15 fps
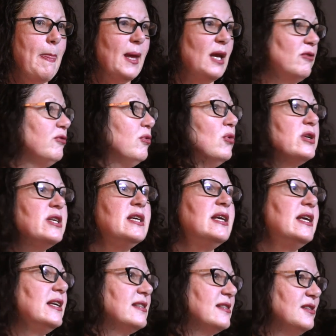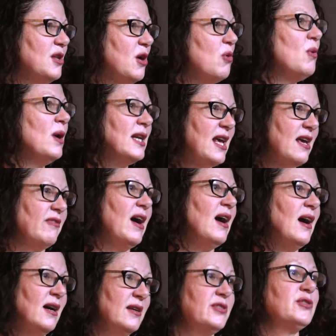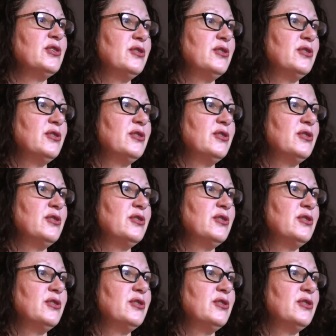in 40 years no one ever asked